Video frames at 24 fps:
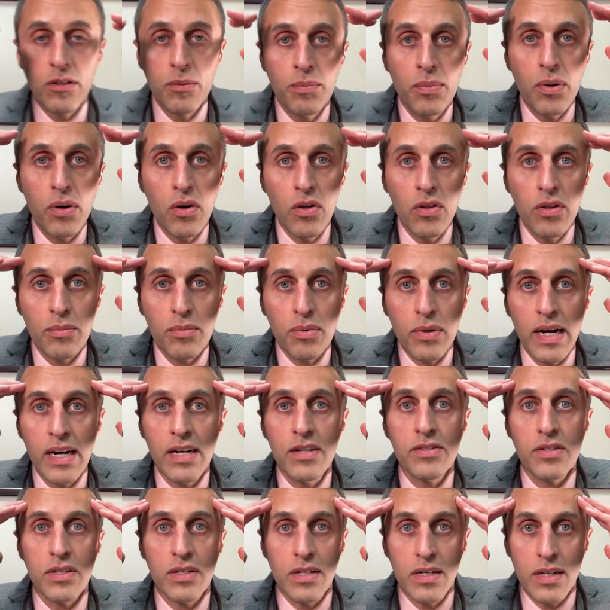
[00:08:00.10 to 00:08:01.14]
you pull the
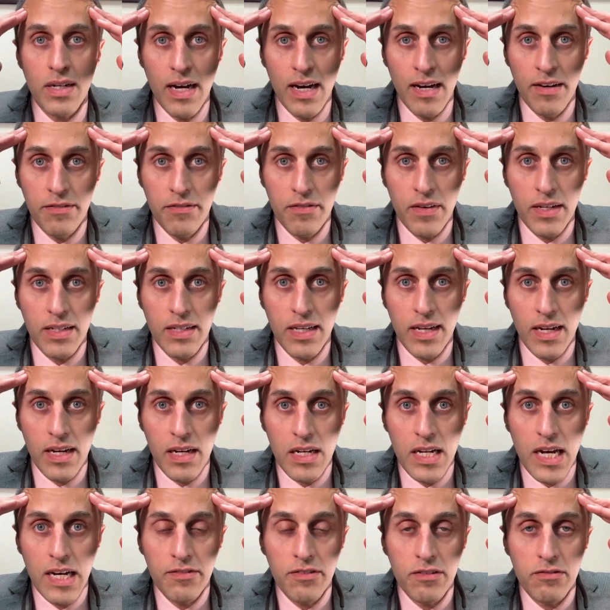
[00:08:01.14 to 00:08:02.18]
brows enough and get
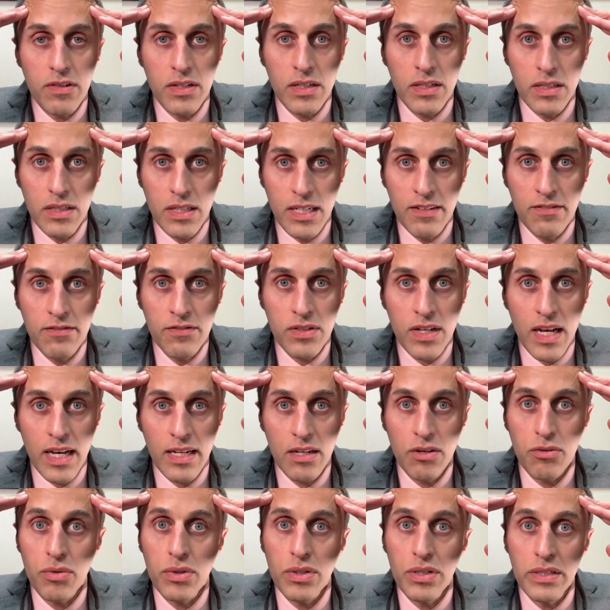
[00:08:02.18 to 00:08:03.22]
enough of a lift and
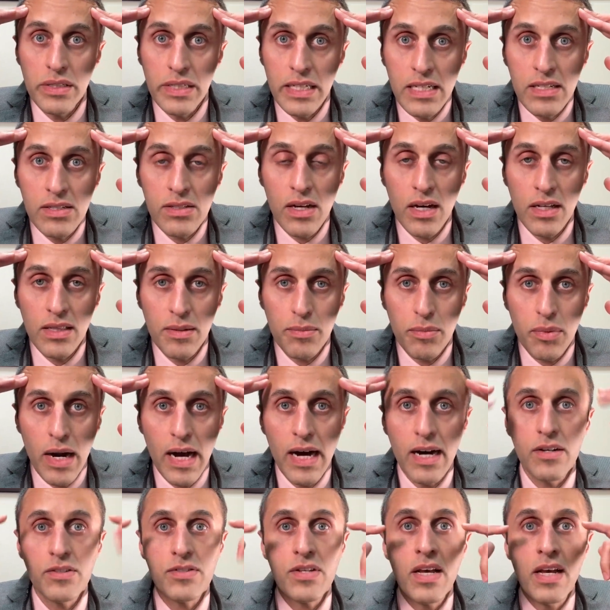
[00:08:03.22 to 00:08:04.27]
a release on the
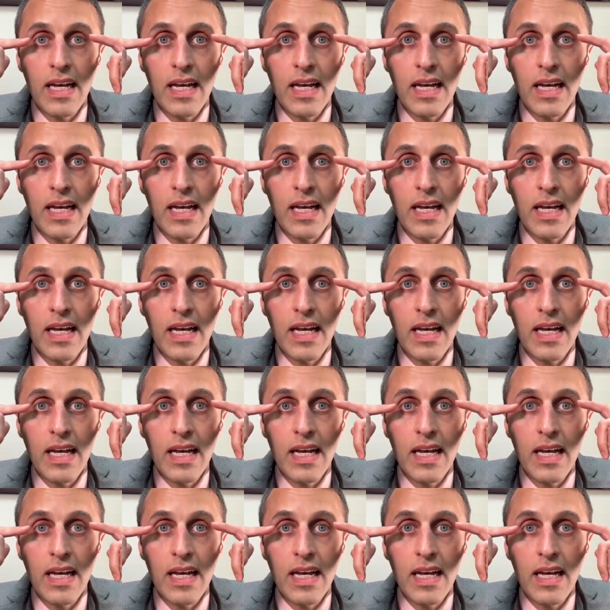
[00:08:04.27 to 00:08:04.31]
brows,